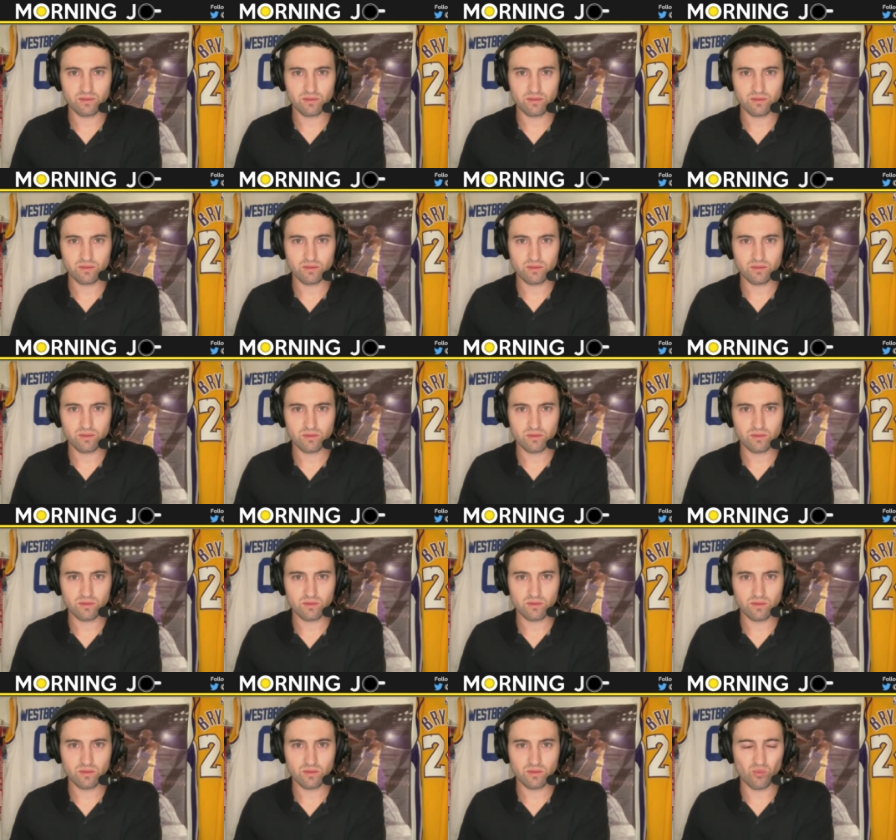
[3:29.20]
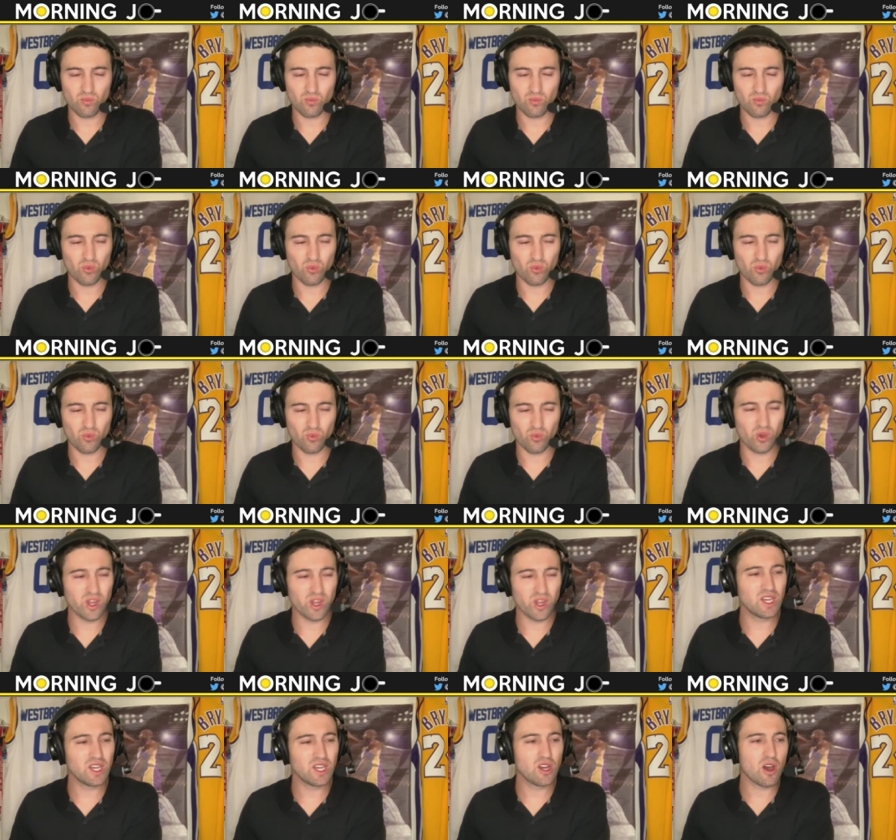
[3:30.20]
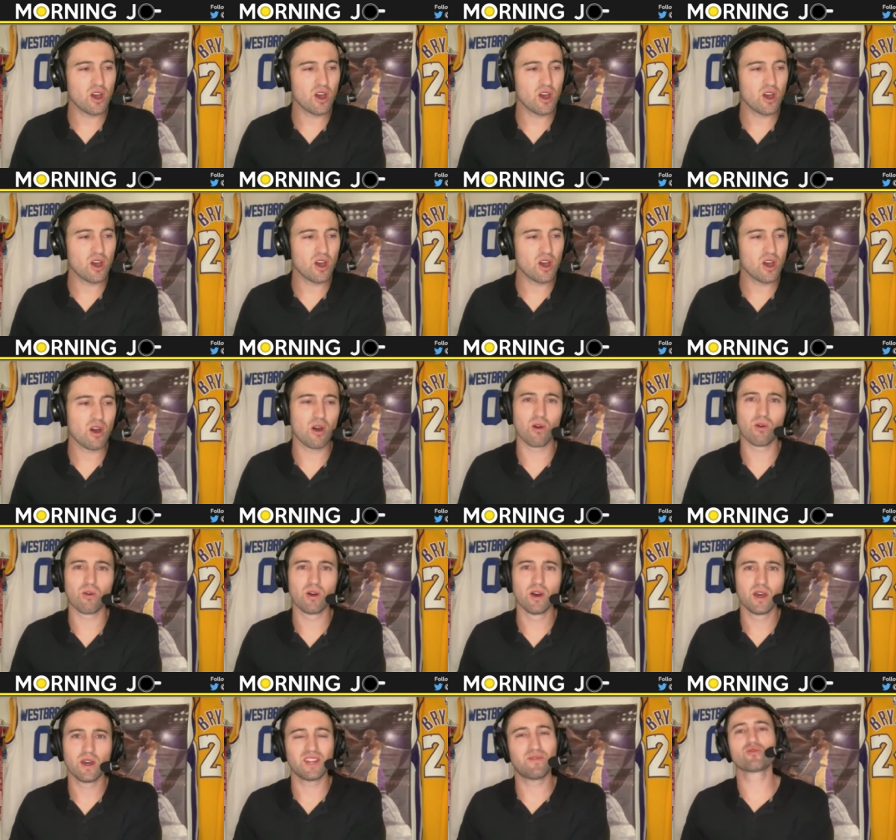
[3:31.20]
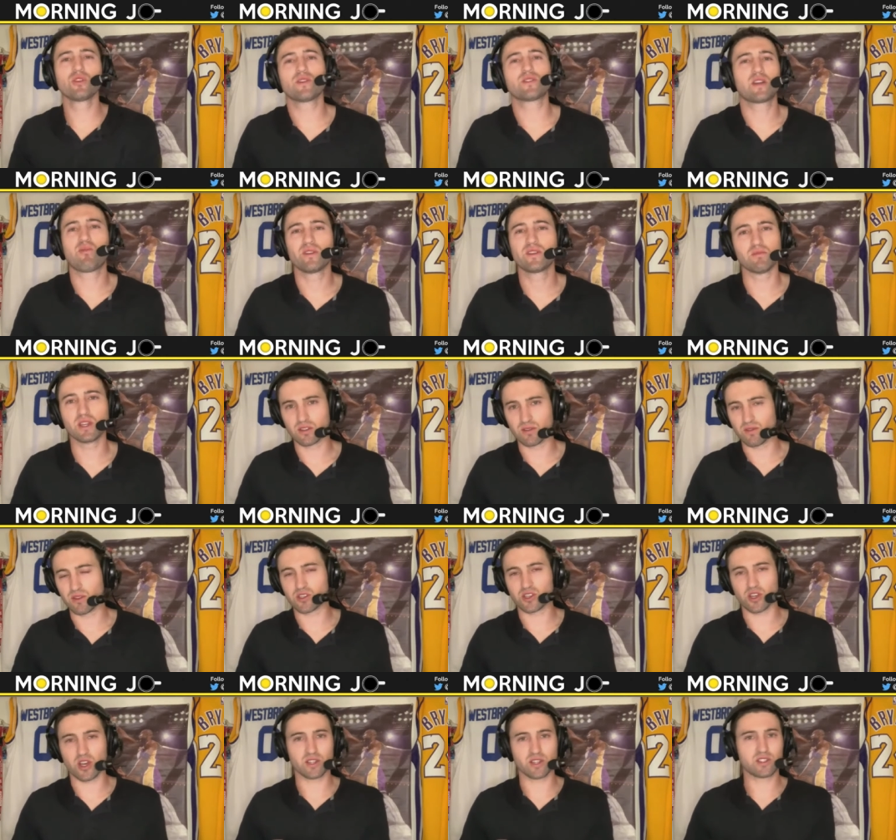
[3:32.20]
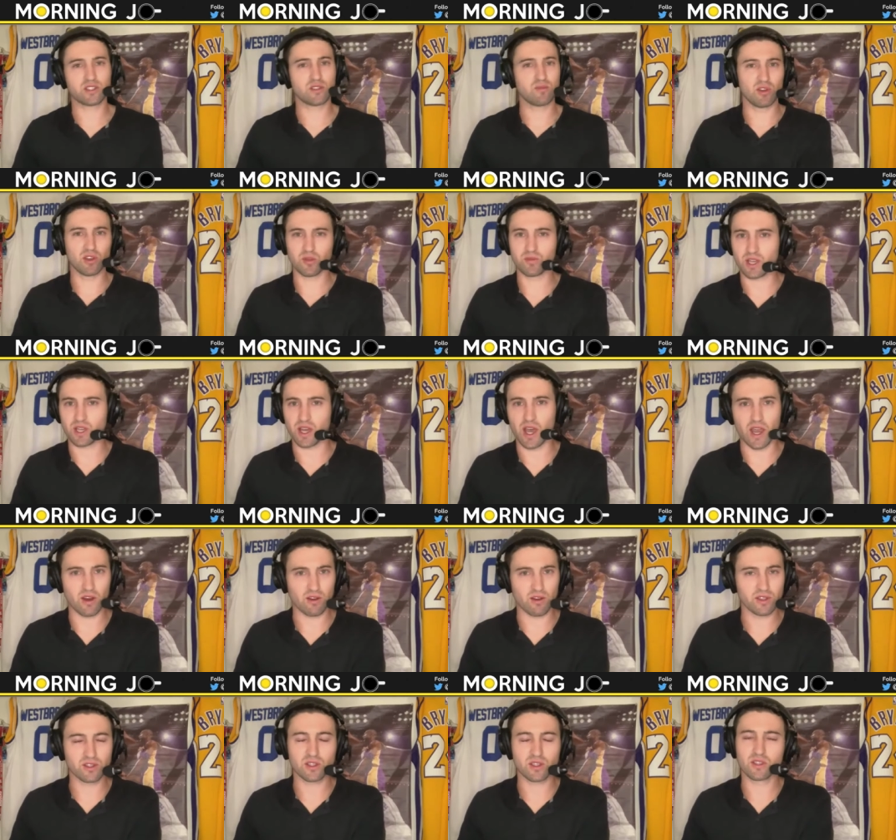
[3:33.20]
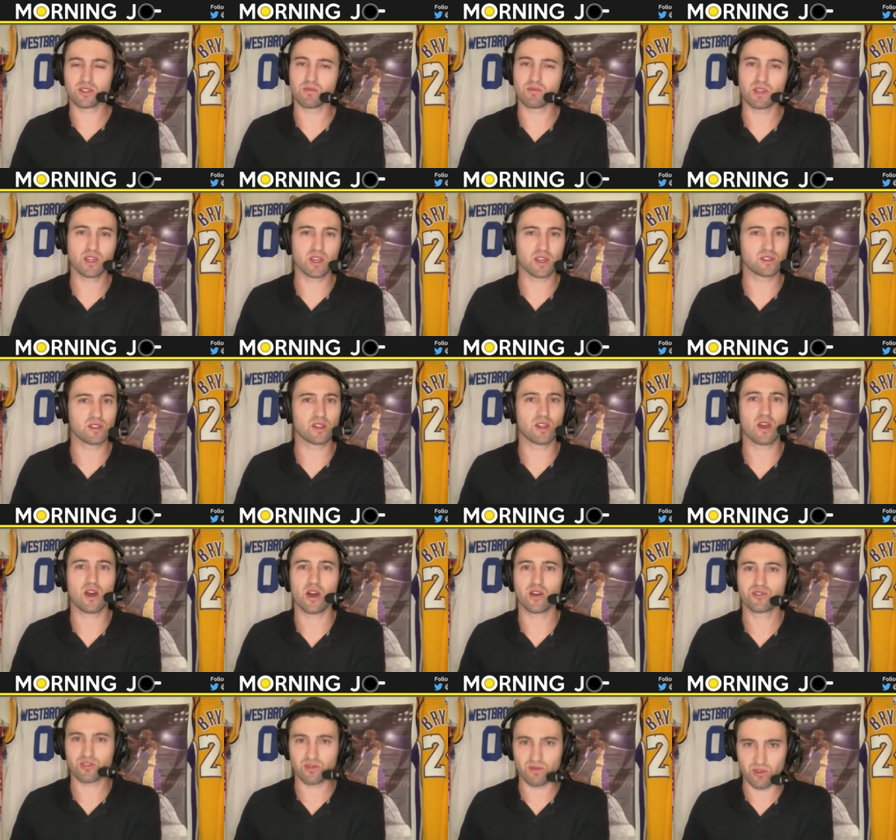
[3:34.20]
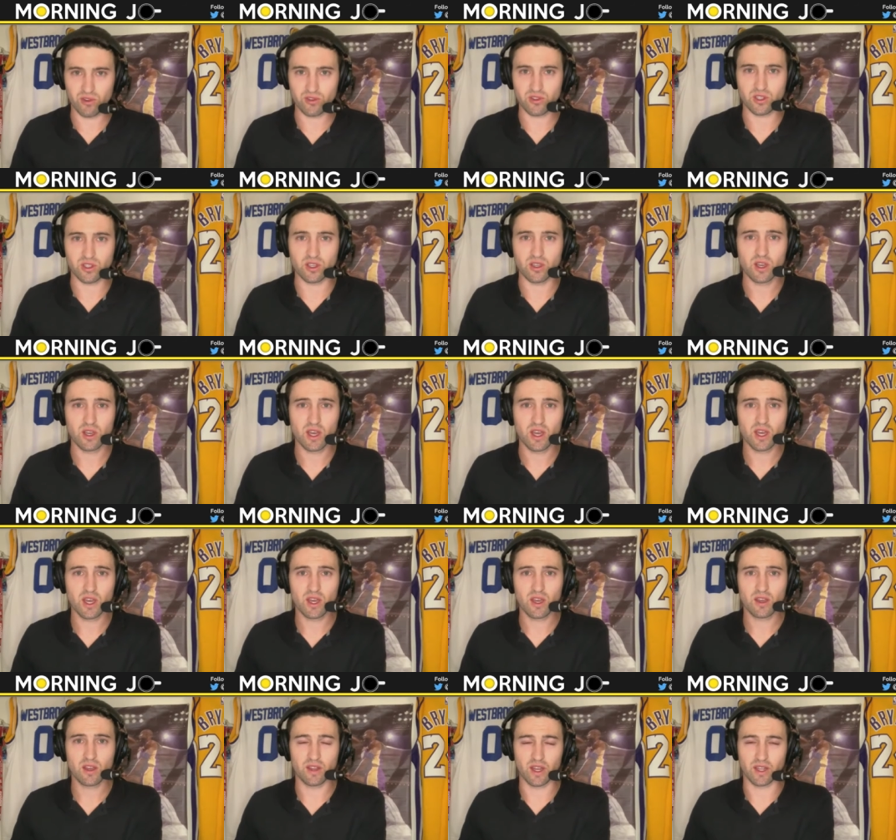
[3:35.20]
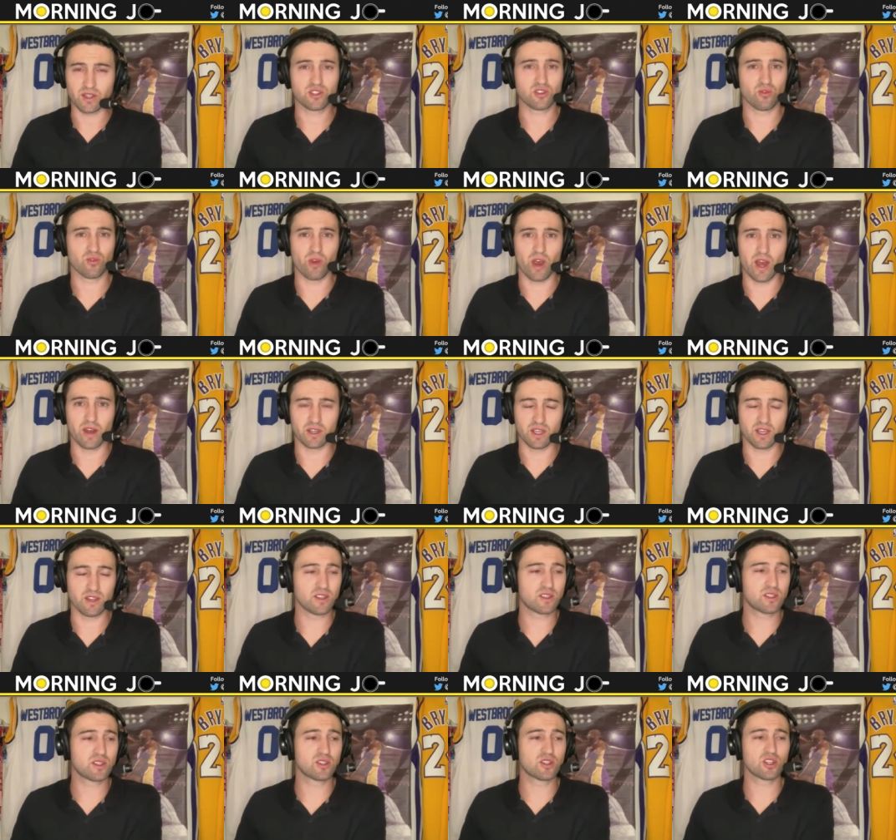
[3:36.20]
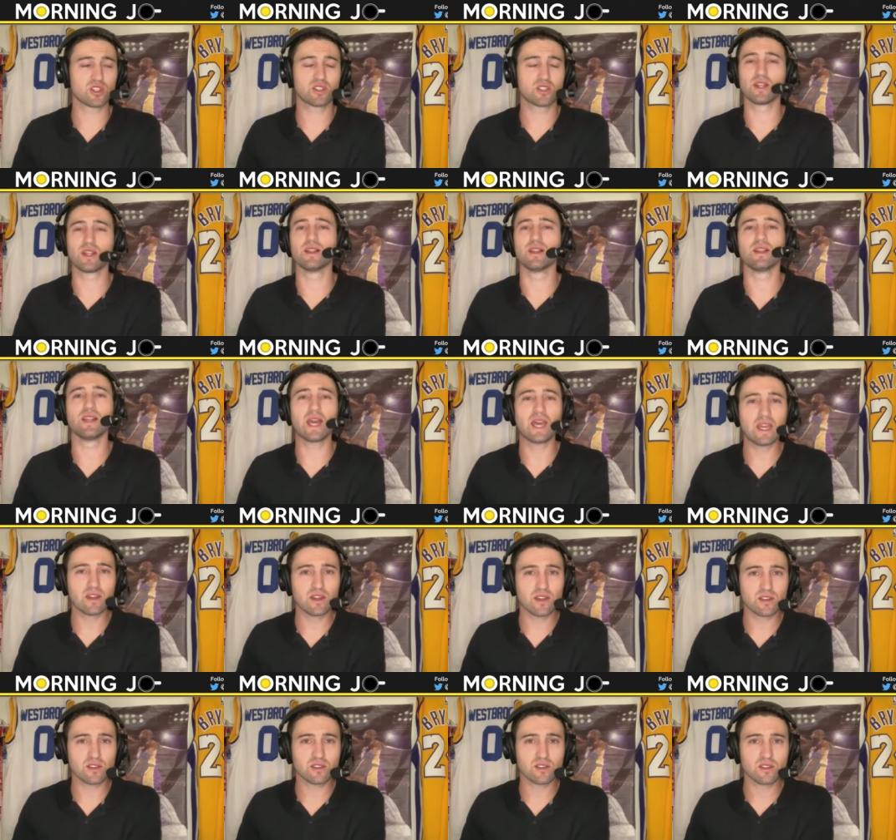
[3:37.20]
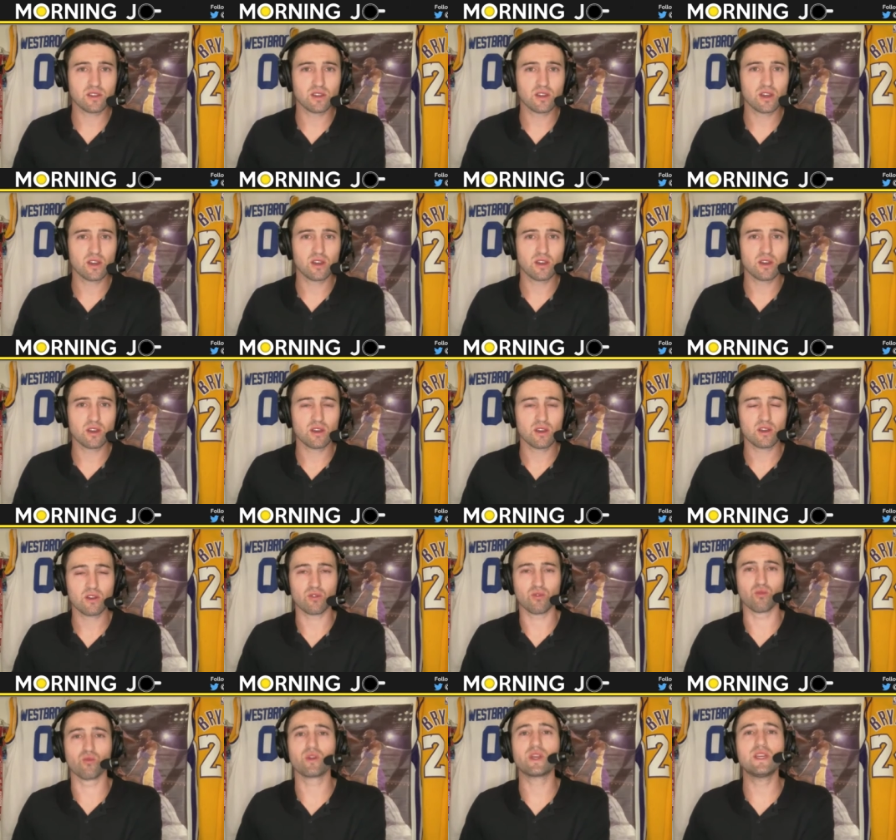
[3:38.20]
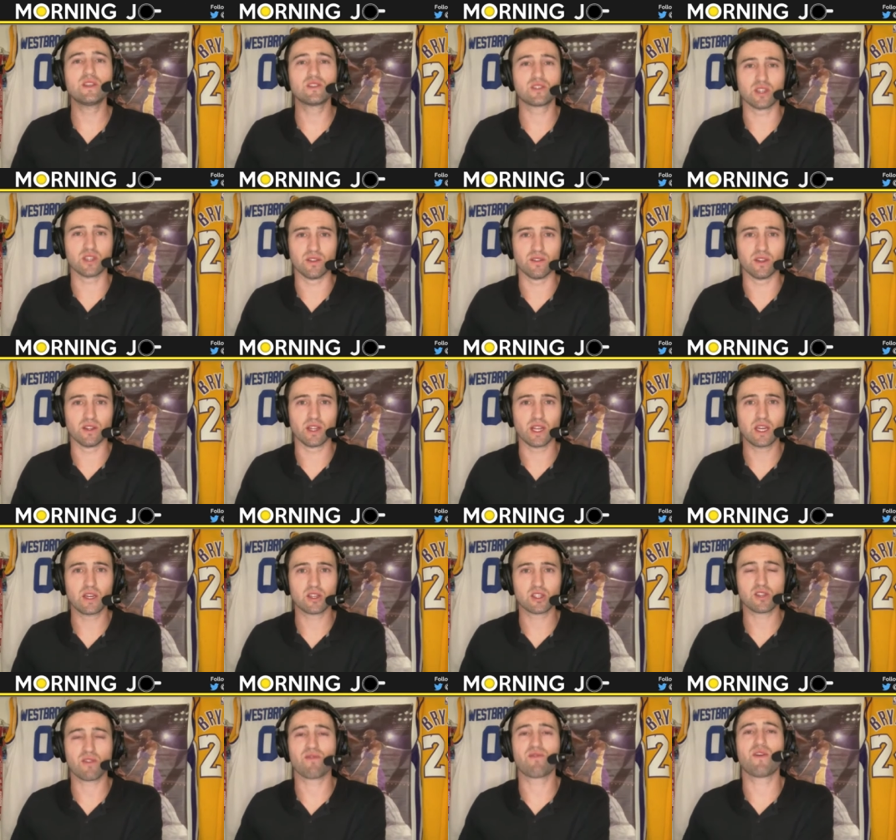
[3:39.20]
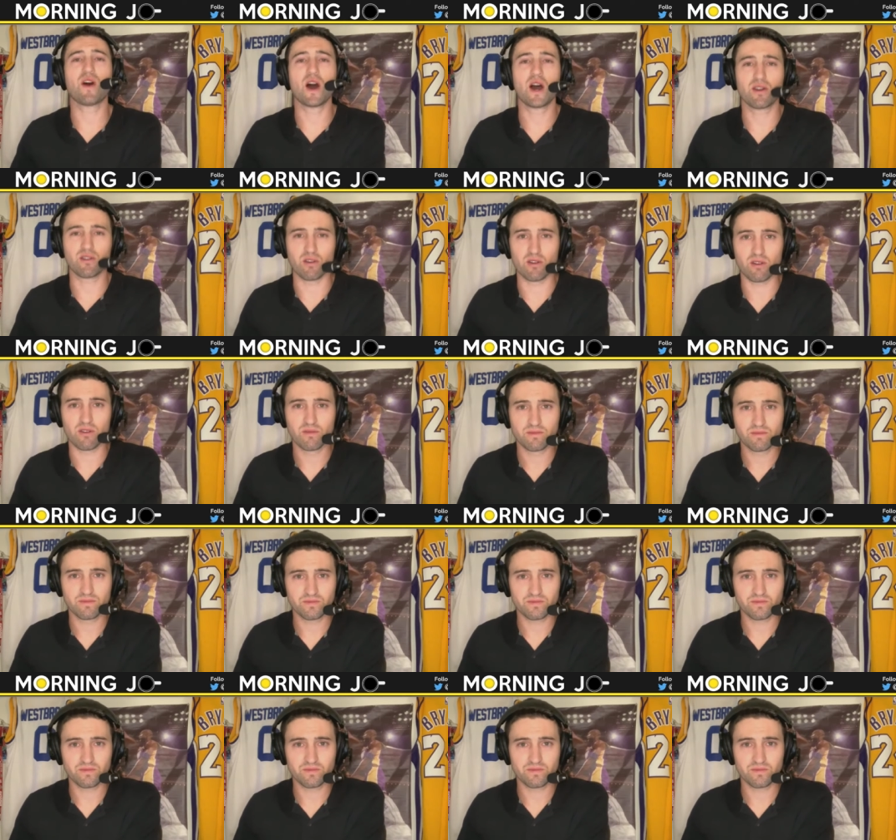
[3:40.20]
we know that if he truly wants out of Portland, this isn't because of the Chauncey Billups hire, and this isn't because of the controversy that's surrounding it. This is just the latest reason, the latest fodder,